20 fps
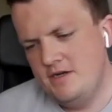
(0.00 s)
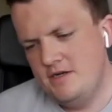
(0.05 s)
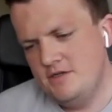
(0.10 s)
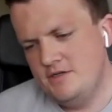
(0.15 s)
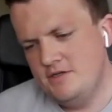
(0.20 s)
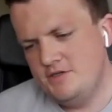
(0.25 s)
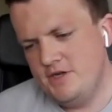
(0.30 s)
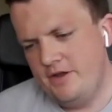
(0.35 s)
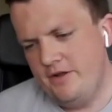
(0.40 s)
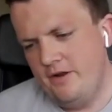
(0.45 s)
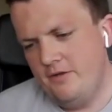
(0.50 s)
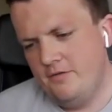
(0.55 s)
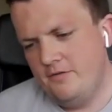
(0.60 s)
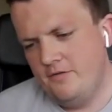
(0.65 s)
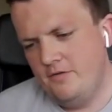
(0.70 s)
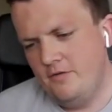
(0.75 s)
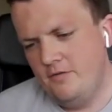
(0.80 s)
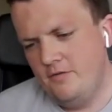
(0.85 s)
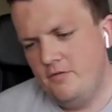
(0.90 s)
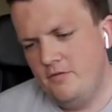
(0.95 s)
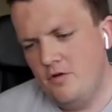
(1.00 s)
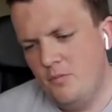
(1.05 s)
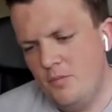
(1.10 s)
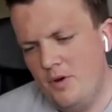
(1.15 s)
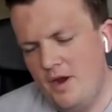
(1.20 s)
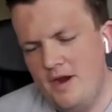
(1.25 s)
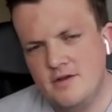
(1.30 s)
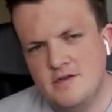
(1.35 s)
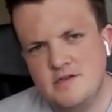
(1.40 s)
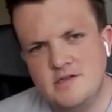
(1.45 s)
Shout out to your
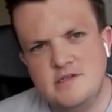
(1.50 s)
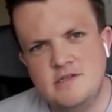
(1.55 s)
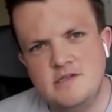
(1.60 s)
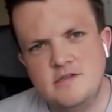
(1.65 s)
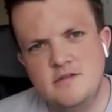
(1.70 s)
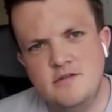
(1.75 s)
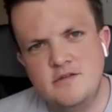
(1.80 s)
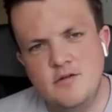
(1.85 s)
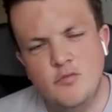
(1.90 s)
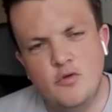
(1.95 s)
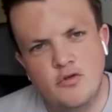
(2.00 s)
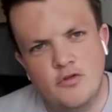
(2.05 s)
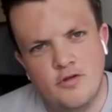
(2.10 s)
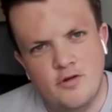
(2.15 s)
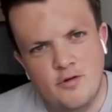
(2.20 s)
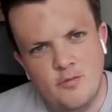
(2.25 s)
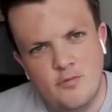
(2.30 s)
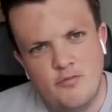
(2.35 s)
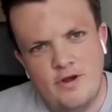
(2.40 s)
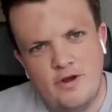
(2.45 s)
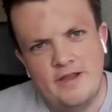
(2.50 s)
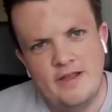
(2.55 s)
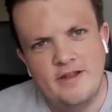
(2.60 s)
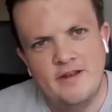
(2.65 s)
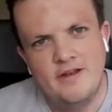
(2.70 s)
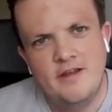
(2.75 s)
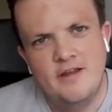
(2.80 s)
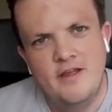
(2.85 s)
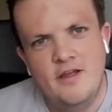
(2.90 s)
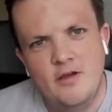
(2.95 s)
parents, your mother
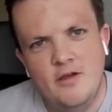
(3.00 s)
bringing